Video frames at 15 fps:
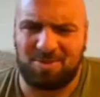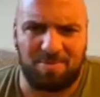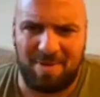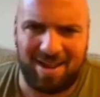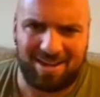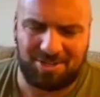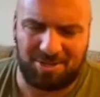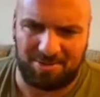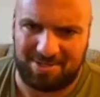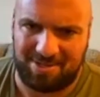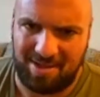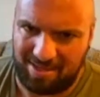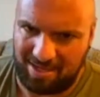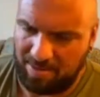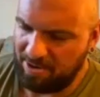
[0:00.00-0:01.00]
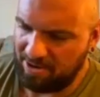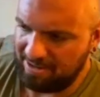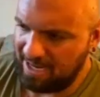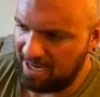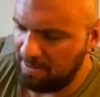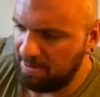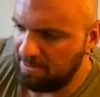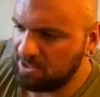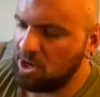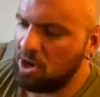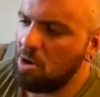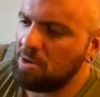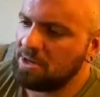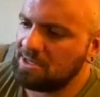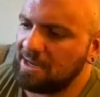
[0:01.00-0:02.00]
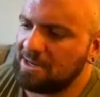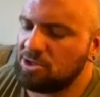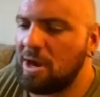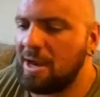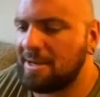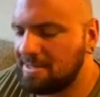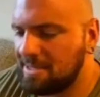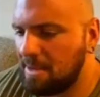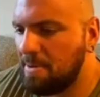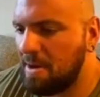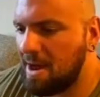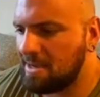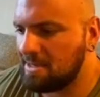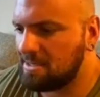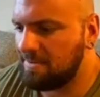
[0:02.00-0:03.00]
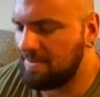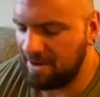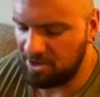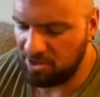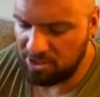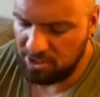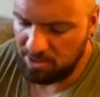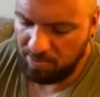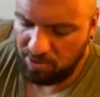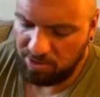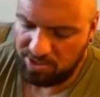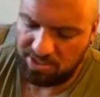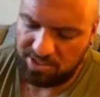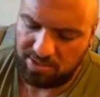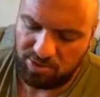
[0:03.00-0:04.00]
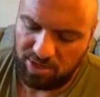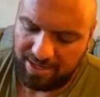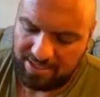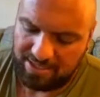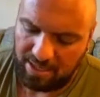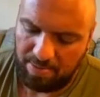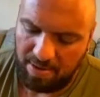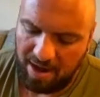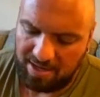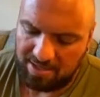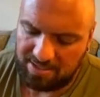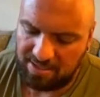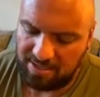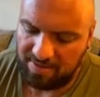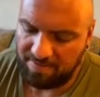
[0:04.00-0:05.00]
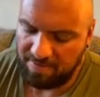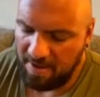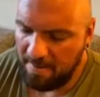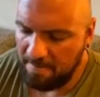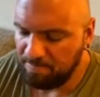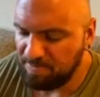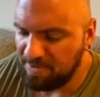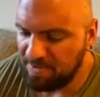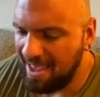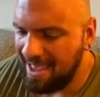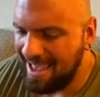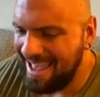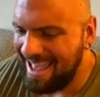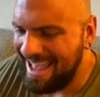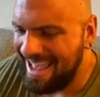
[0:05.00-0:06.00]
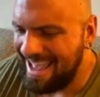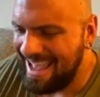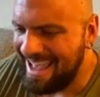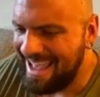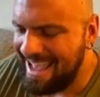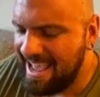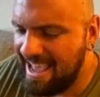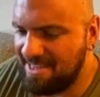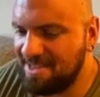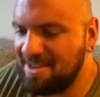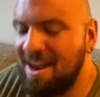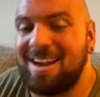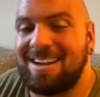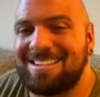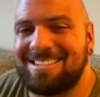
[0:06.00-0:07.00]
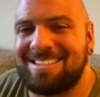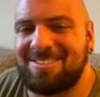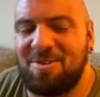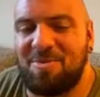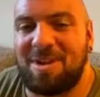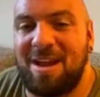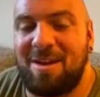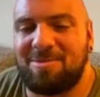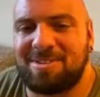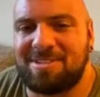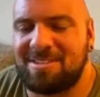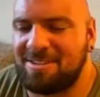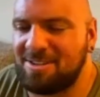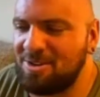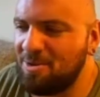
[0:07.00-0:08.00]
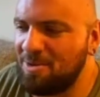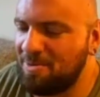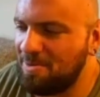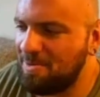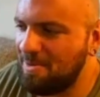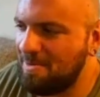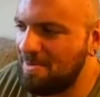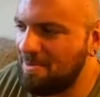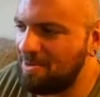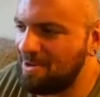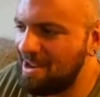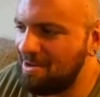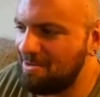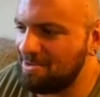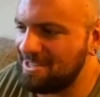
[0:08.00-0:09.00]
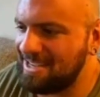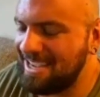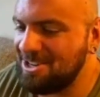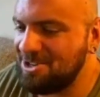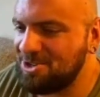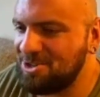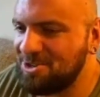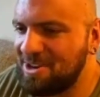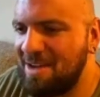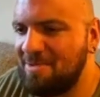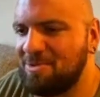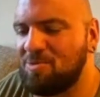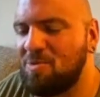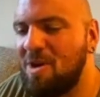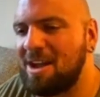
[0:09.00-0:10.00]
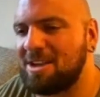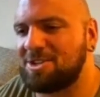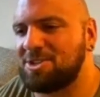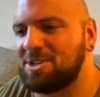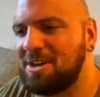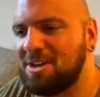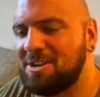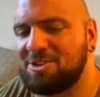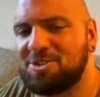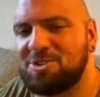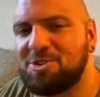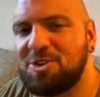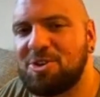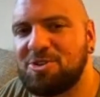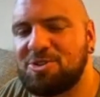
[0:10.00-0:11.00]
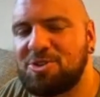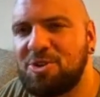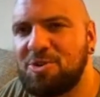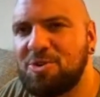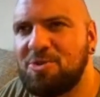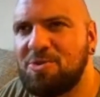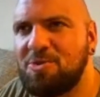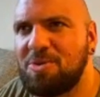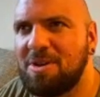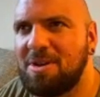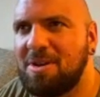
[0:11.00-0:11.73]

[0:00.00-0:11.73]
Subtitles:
my injury was nothing compared to a lot of people. So I always like tried to stay positive. I had a good support system, tried to stay positive. And then honestly, though, when I was injured, I would watch two